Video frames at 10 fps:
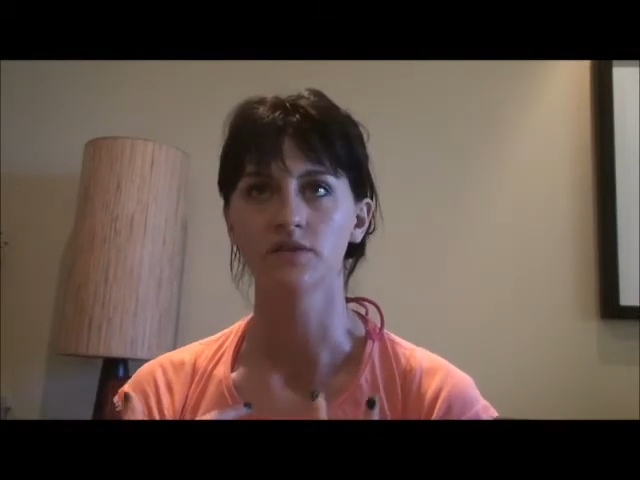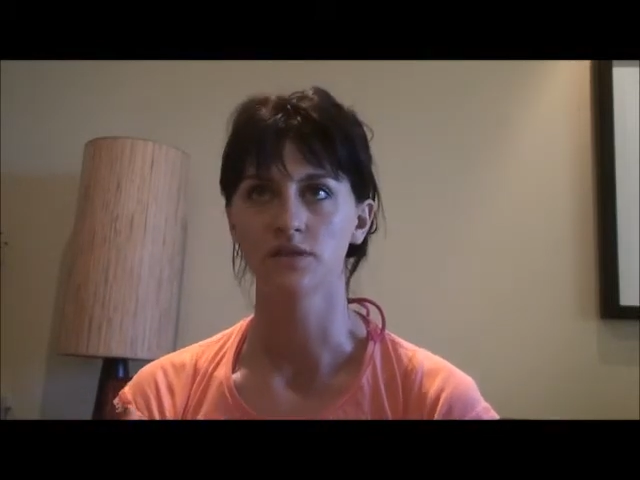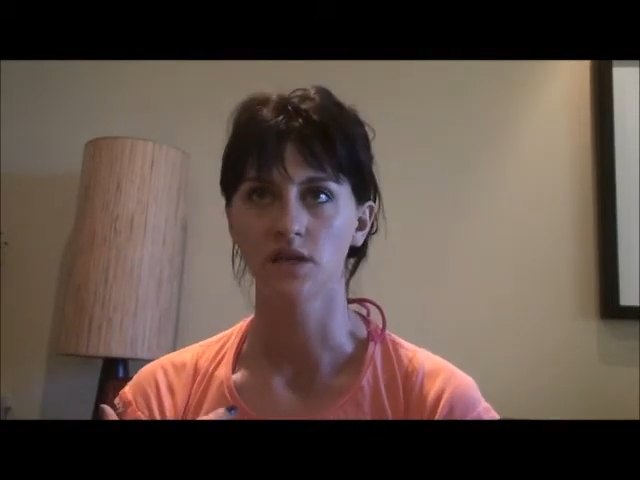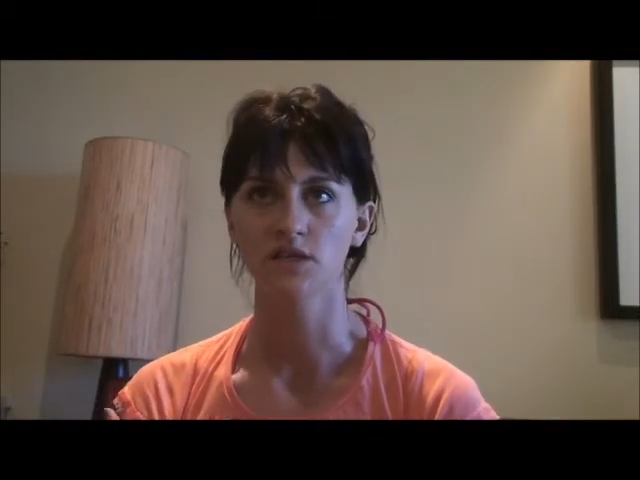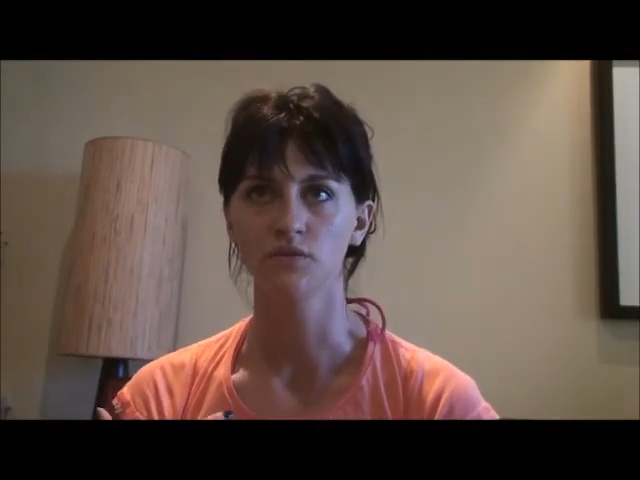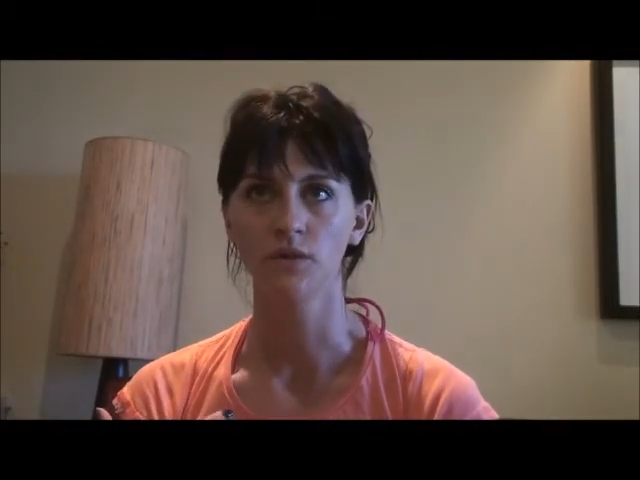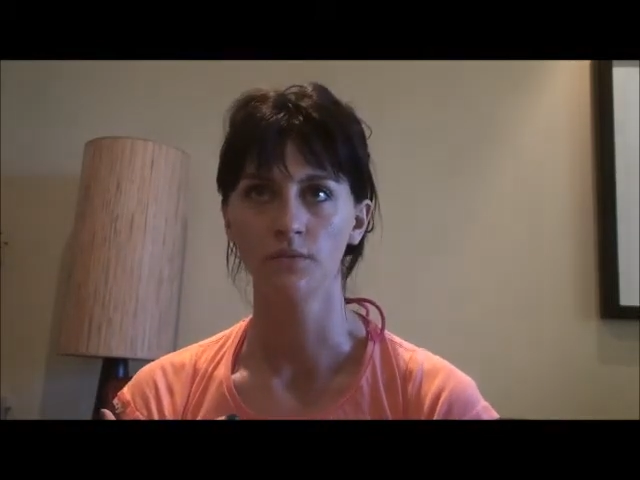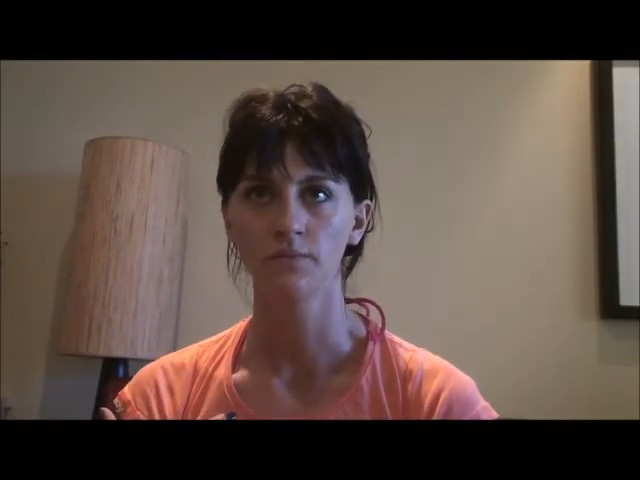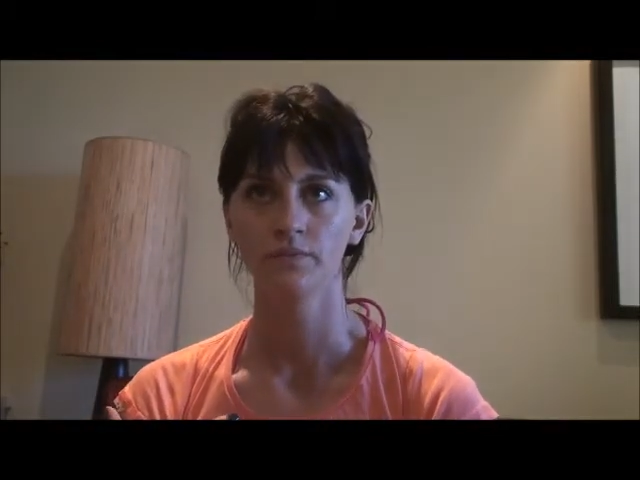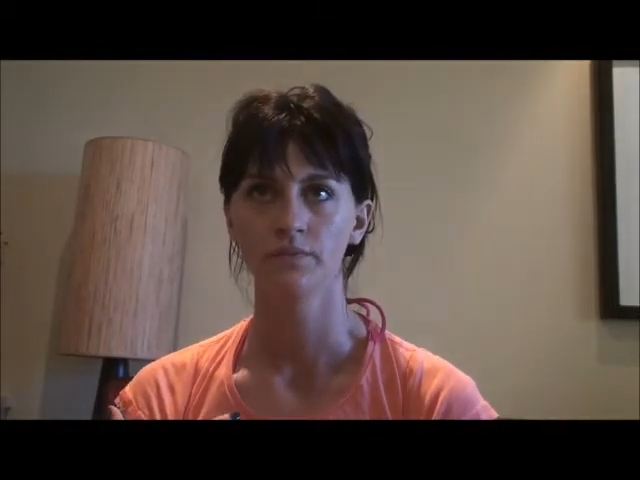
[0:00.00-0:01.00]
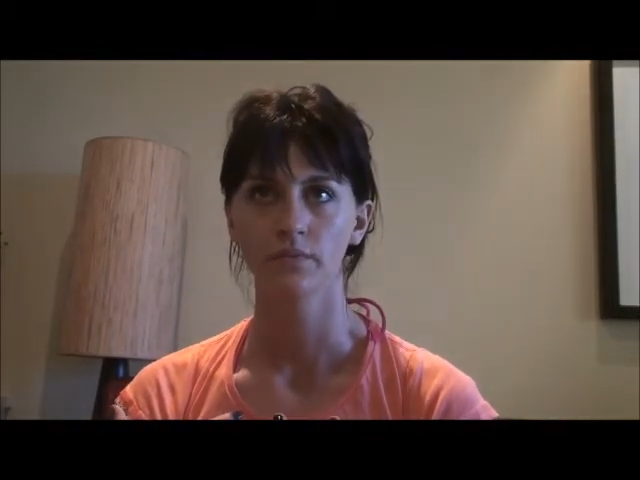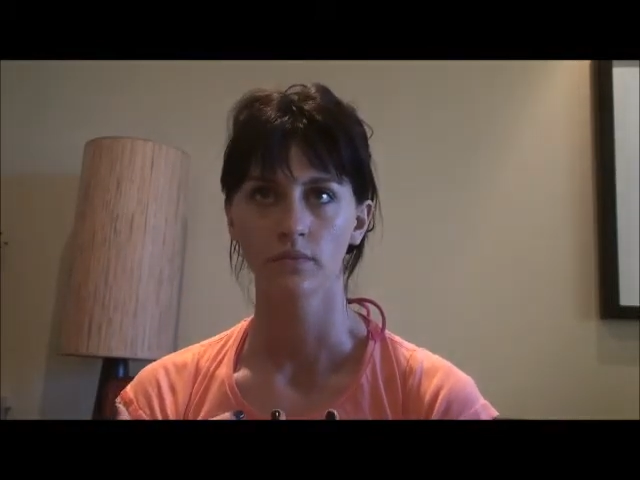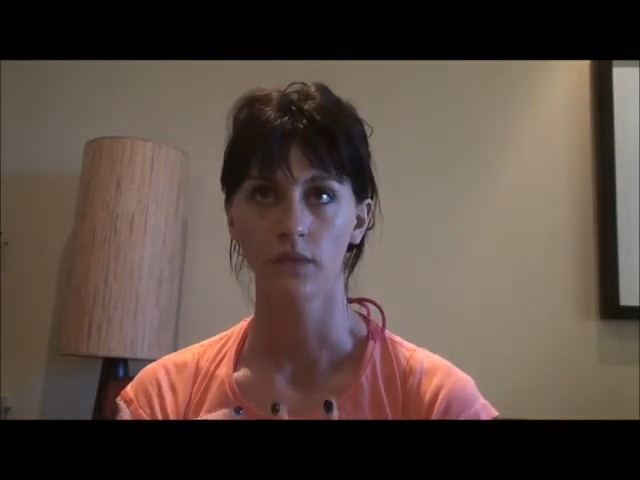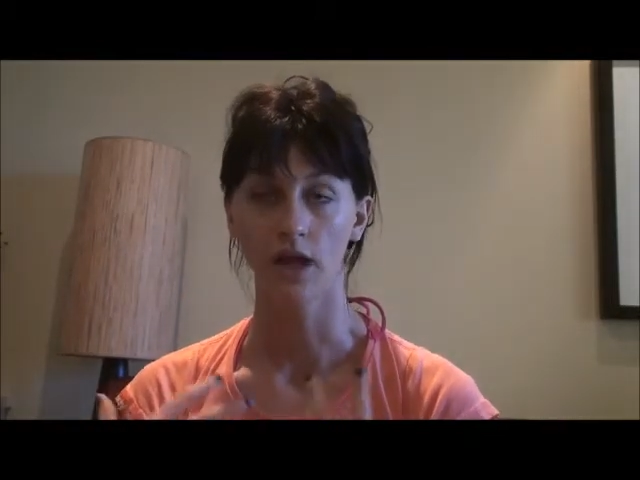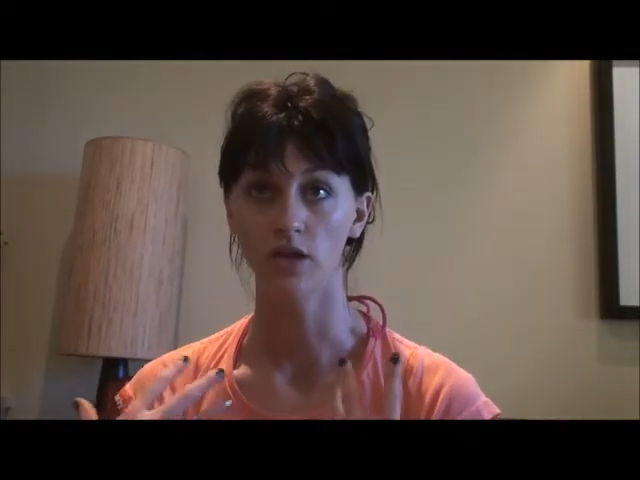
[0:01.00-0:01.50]
successful,
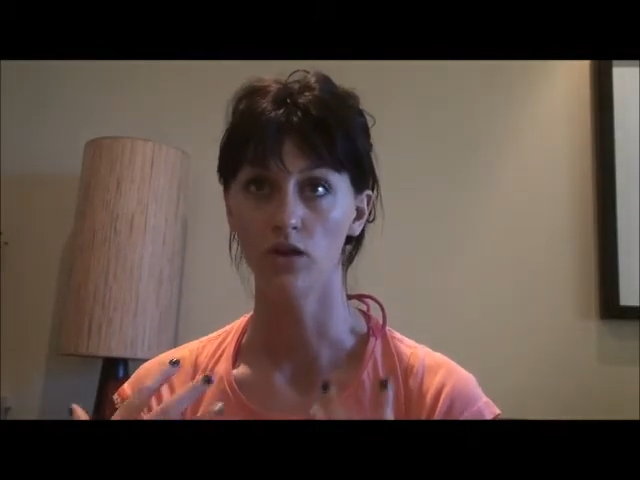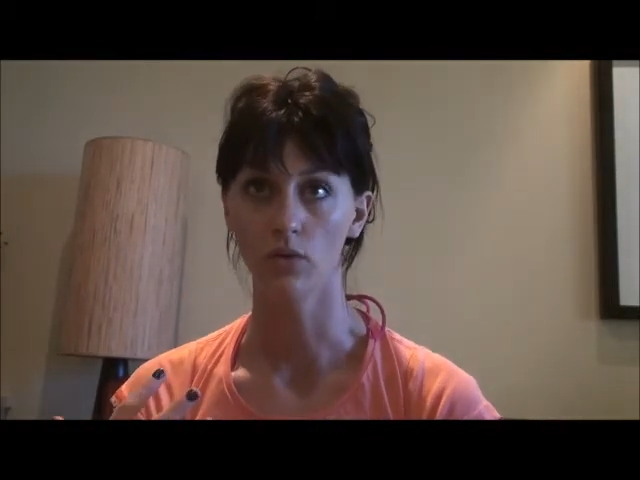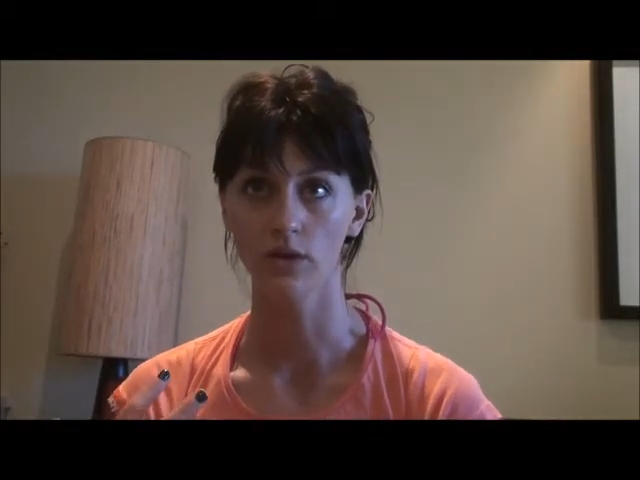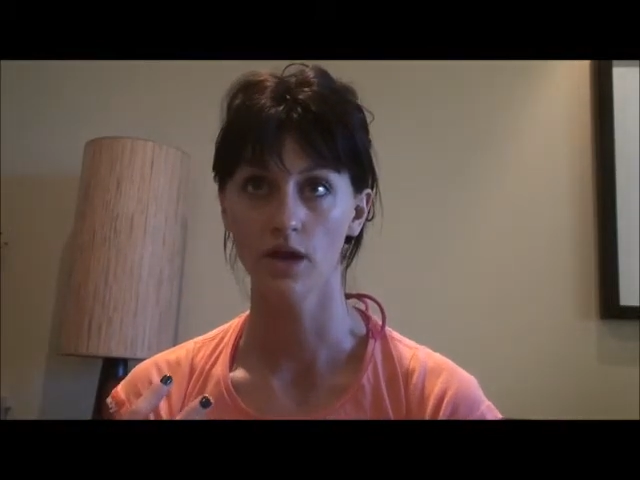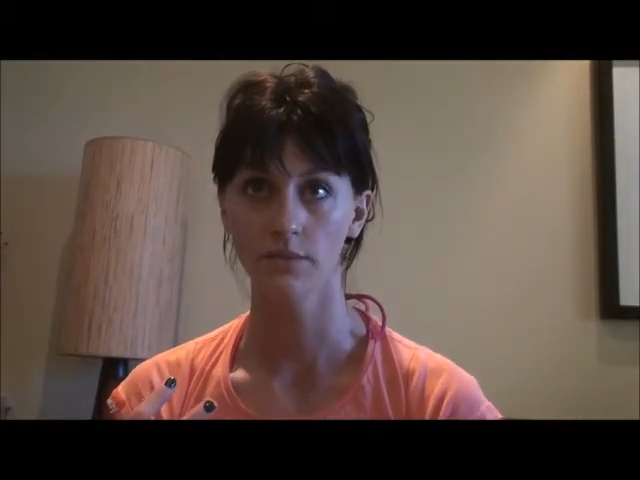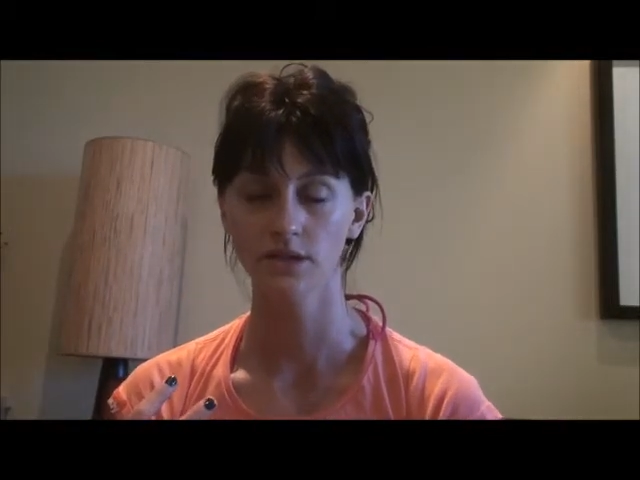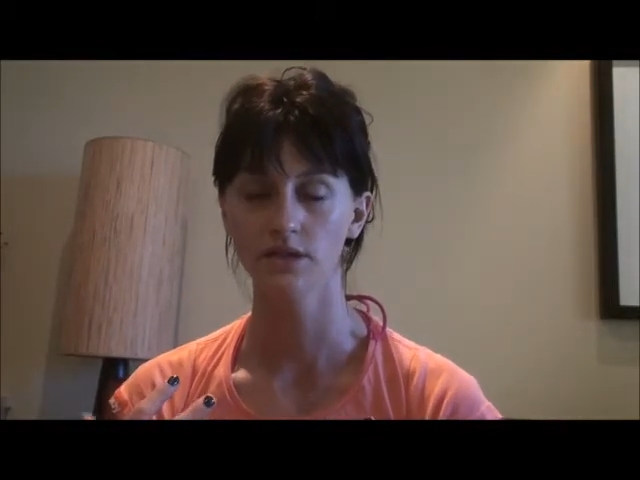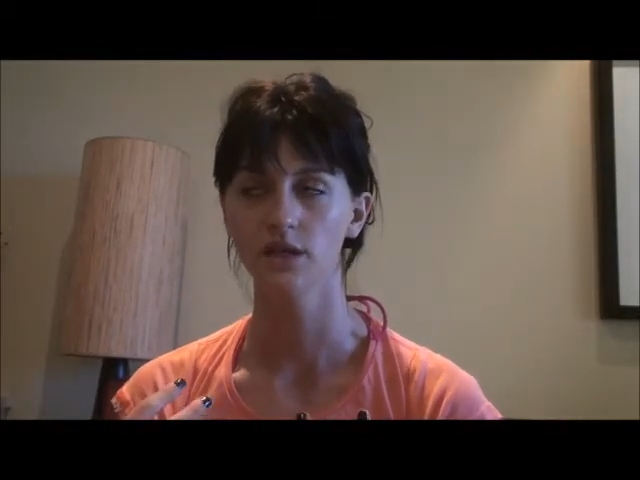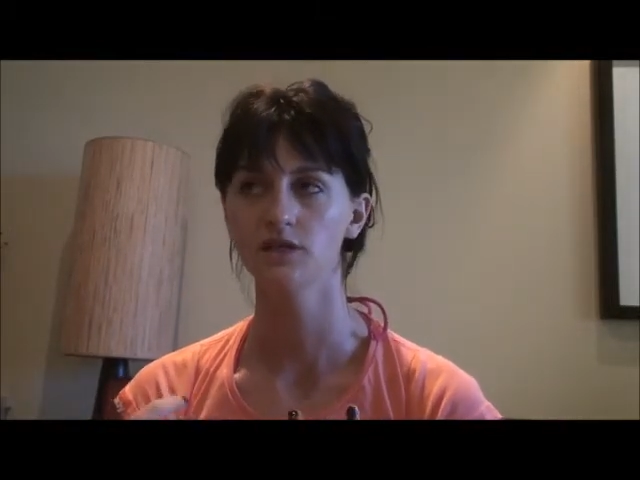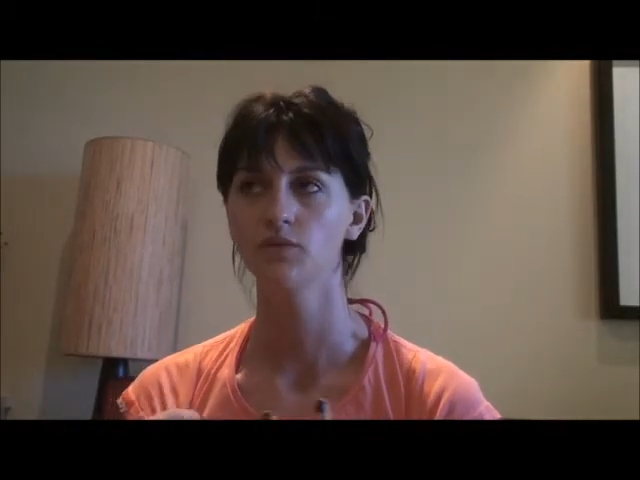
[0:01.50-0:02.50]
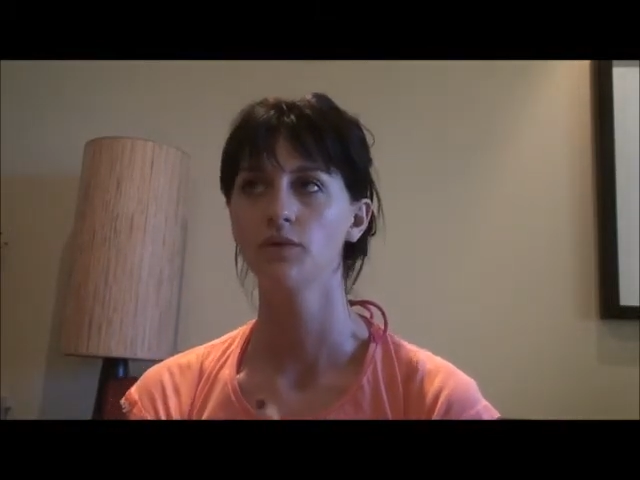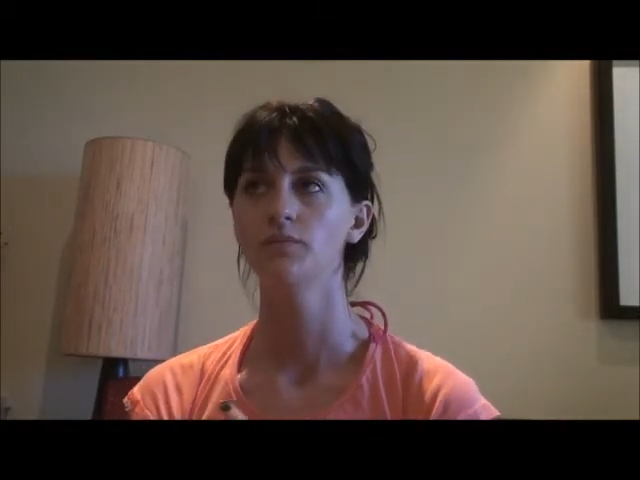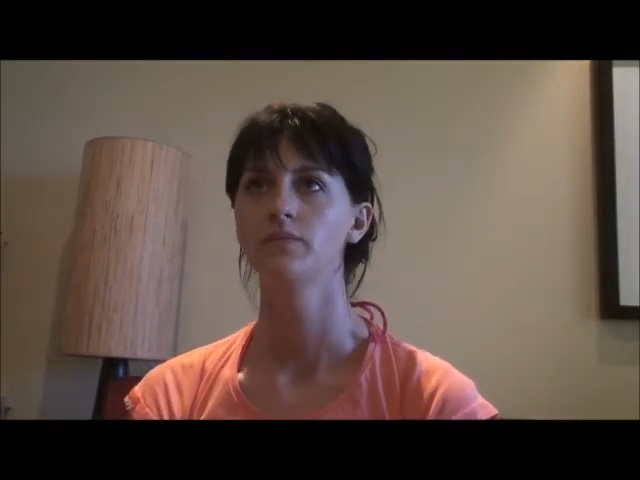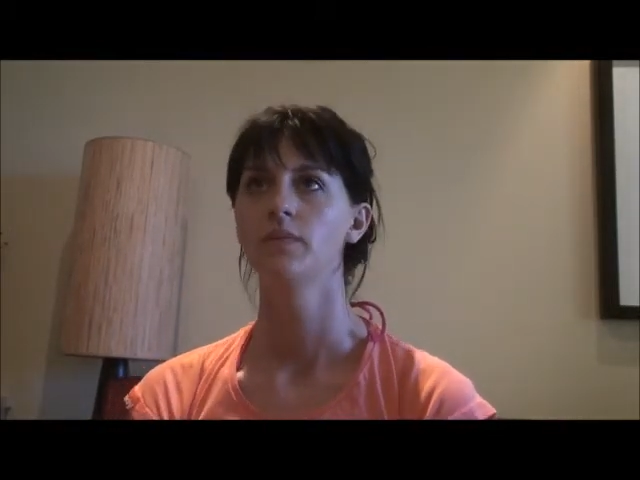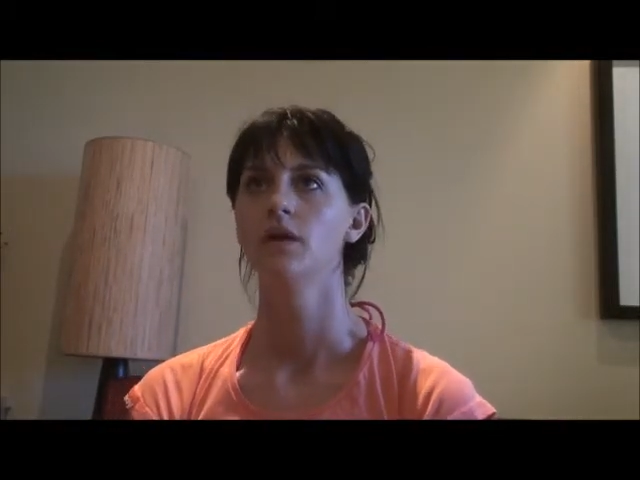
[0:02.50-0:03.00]
and know that I'm successful,